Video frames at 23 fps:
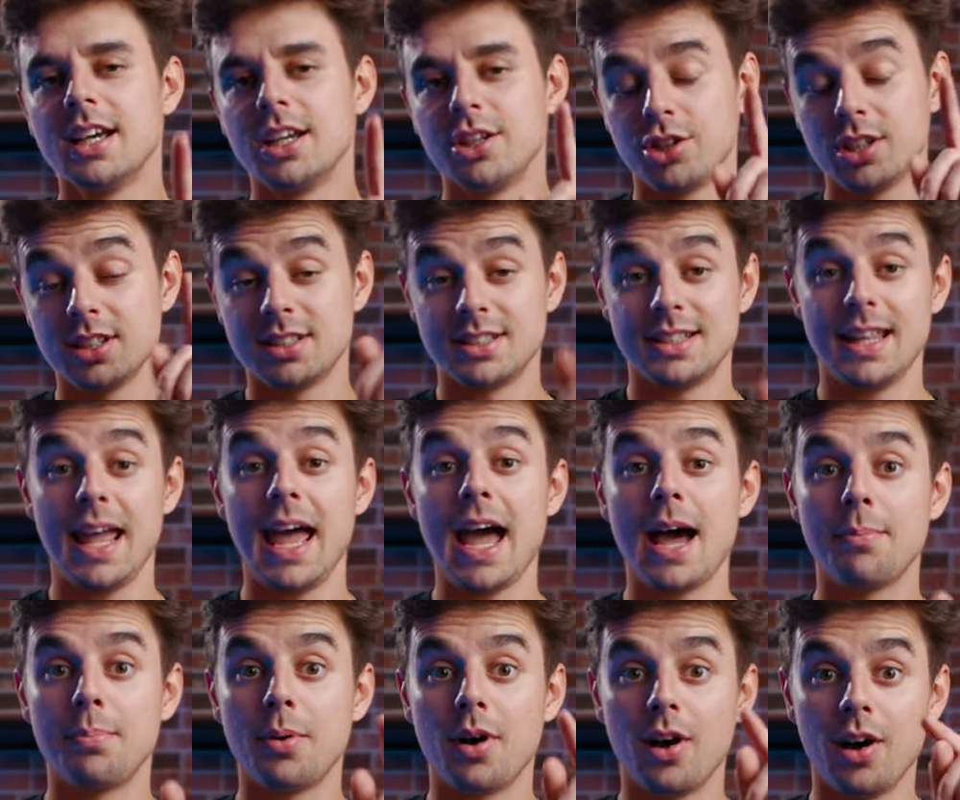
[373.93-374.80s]
just
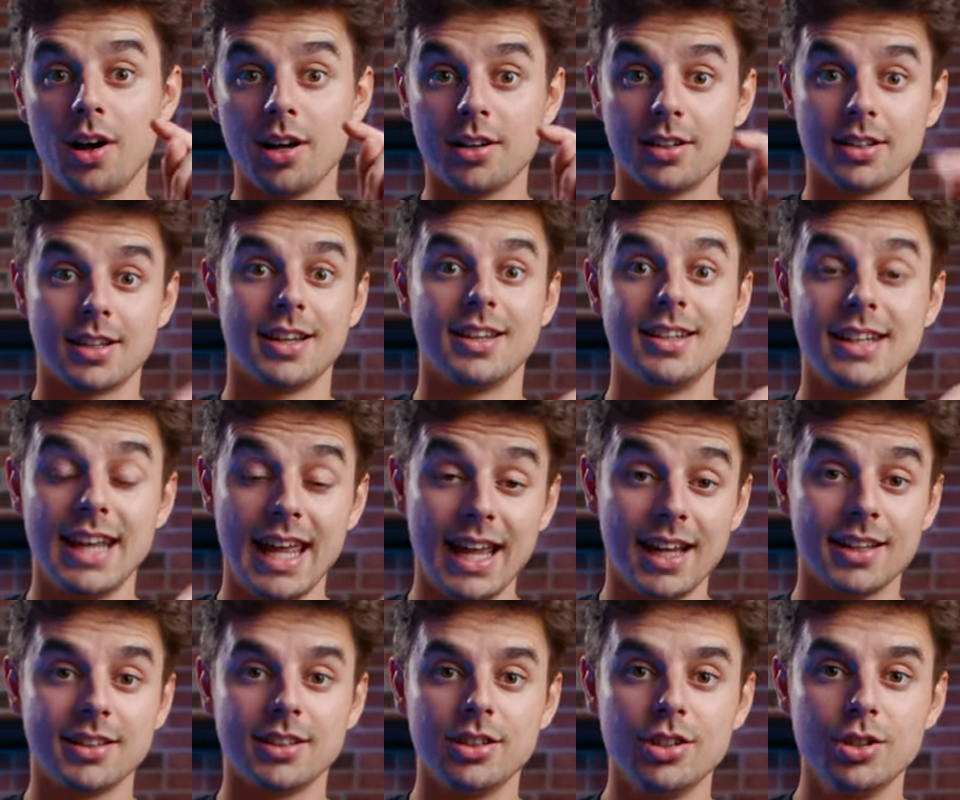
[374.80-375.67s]
tap on
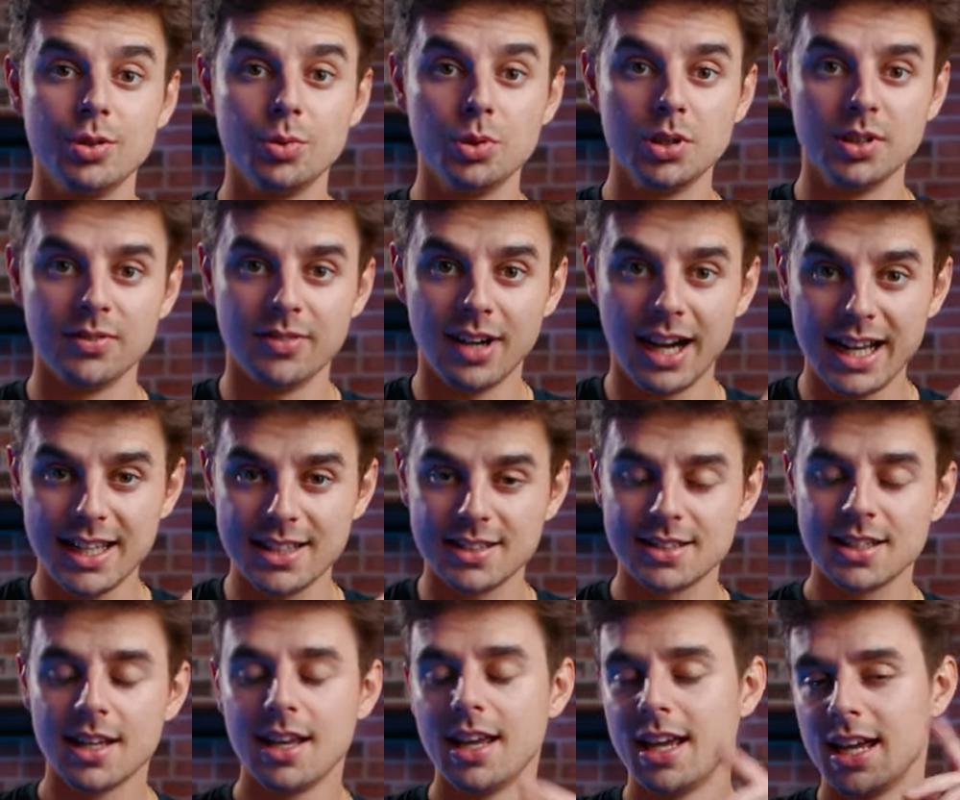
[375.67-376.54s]
connect the new
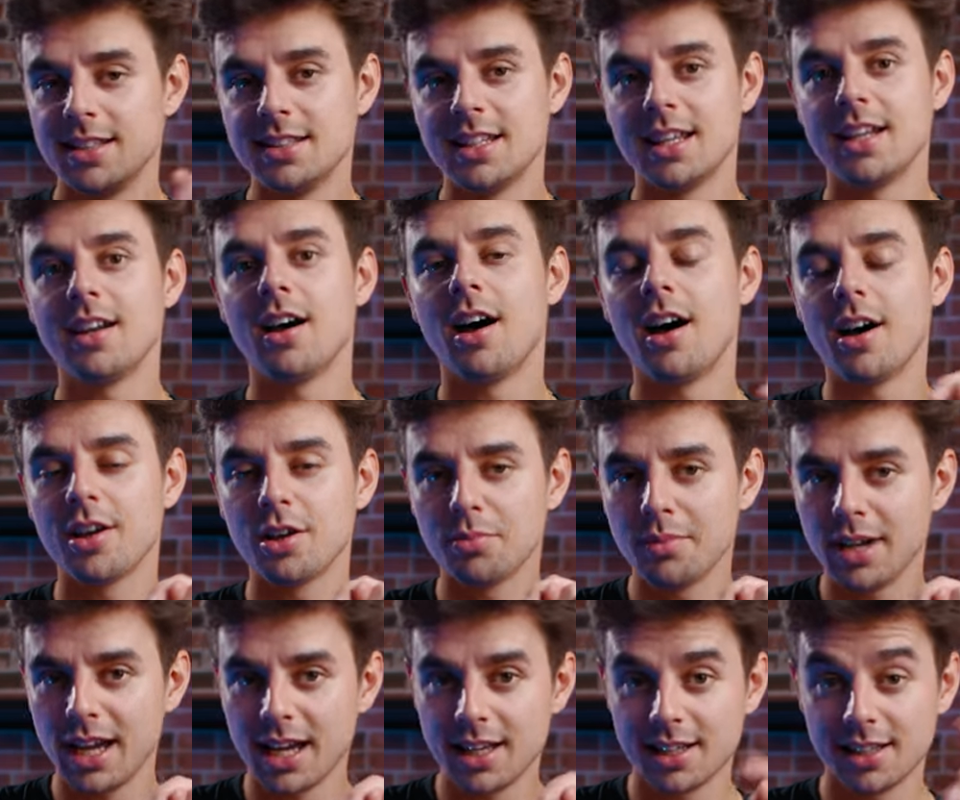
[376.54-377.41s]
device and then
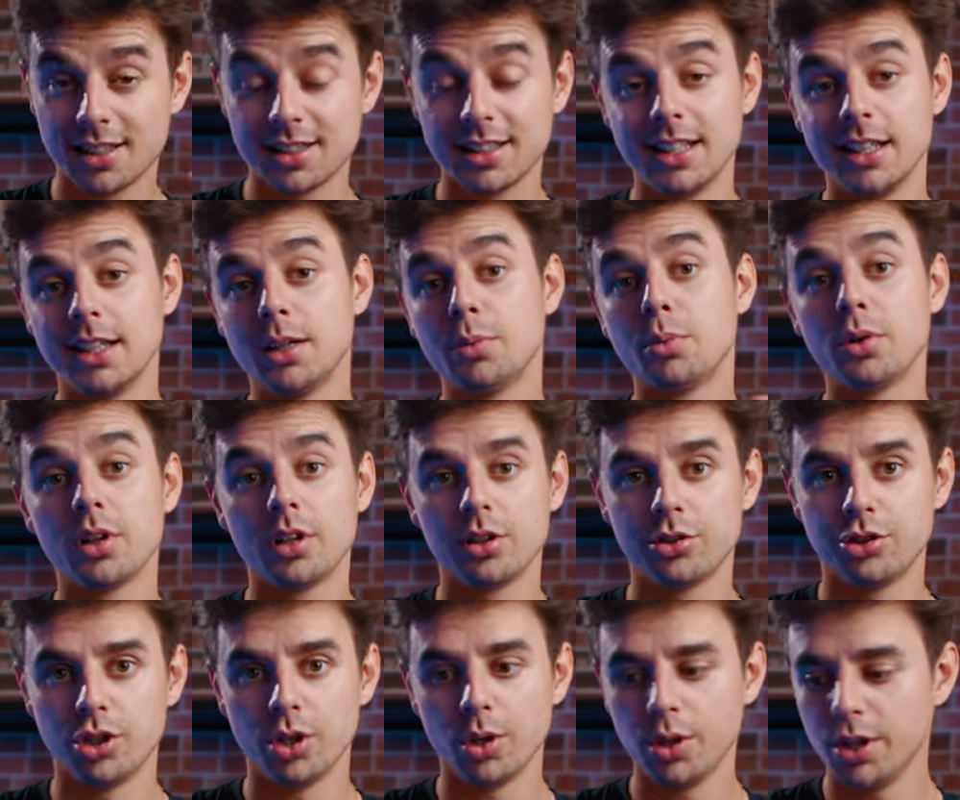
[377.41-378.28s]
automatically it will
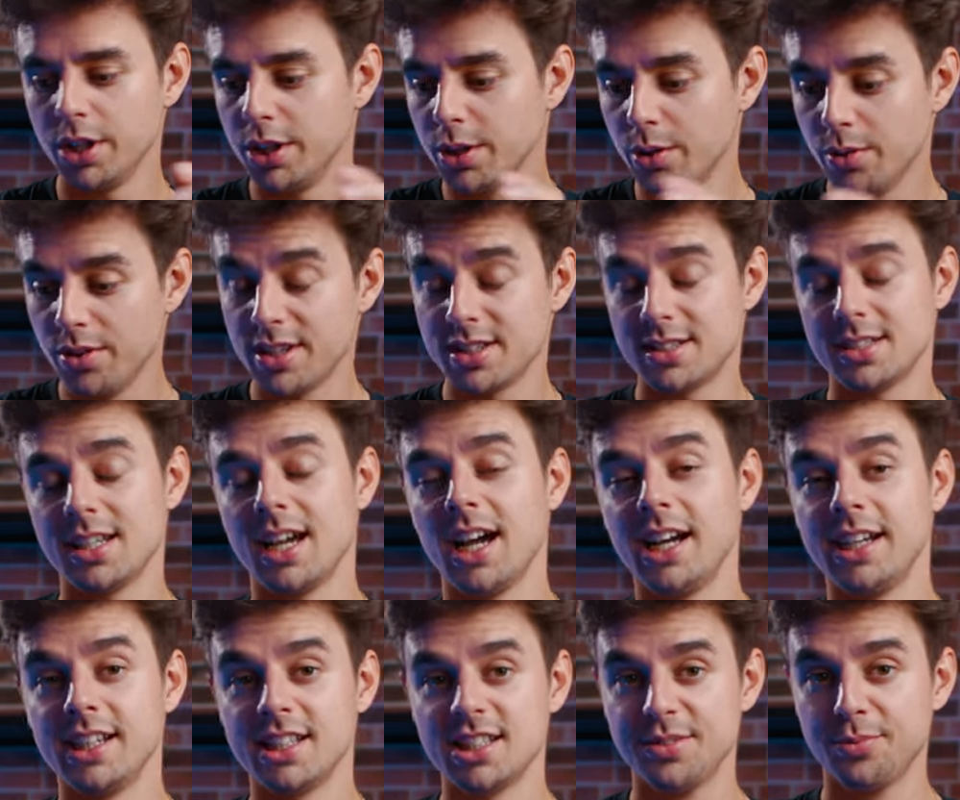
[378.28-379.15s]
show you the
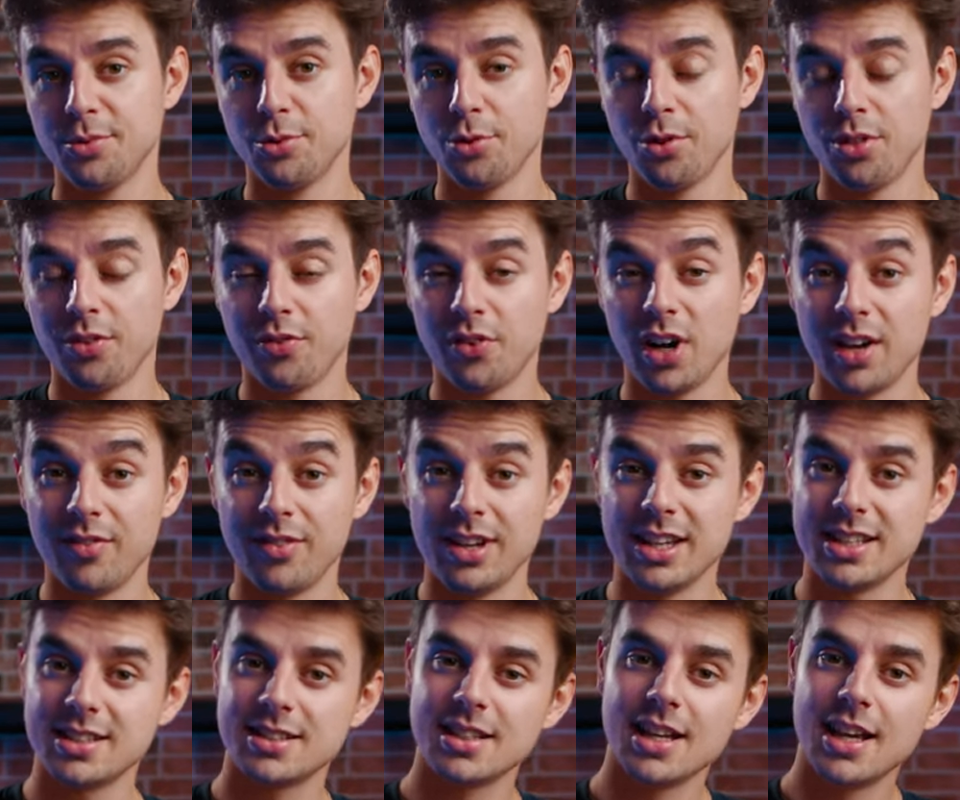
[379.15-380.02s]
Zhiyun Smooth
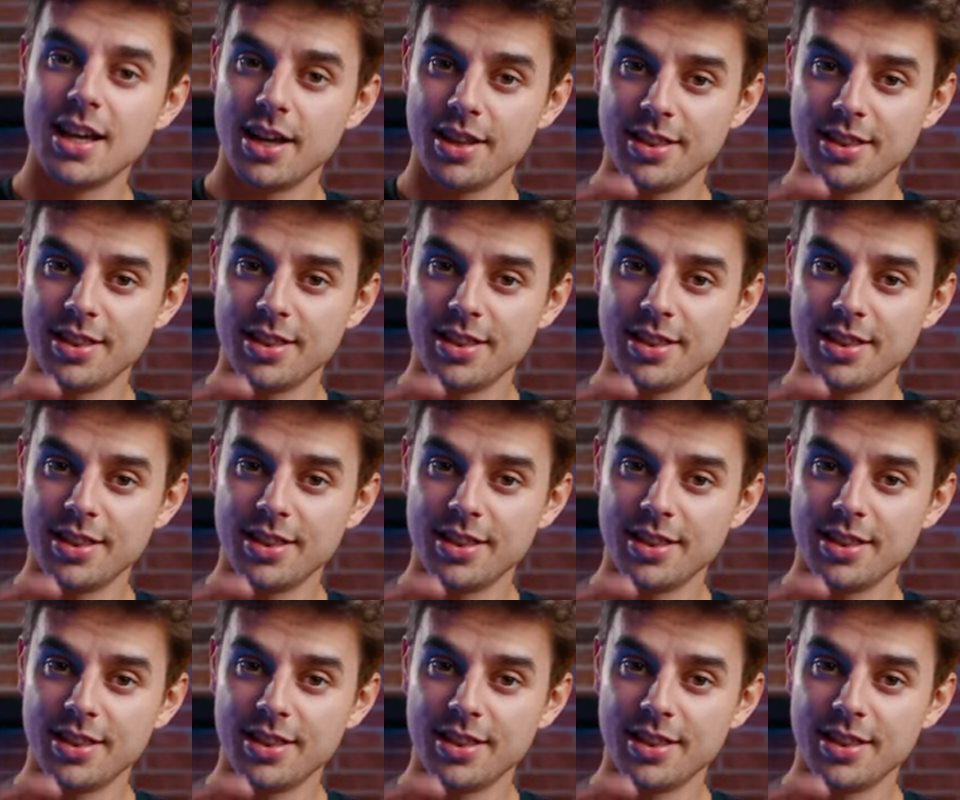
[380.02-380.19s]
5S.